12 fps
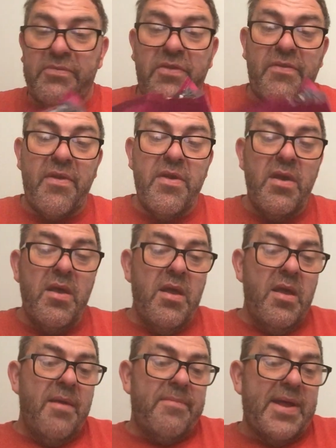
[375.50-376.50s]
£2.
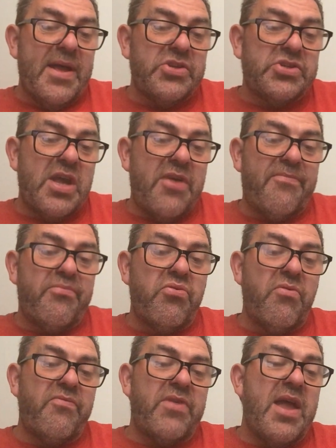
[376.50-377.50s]
Plant Chef
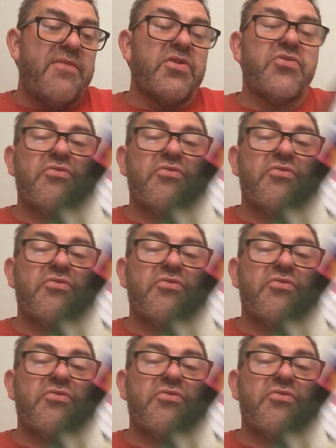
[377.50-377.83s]
Prawn Flavoured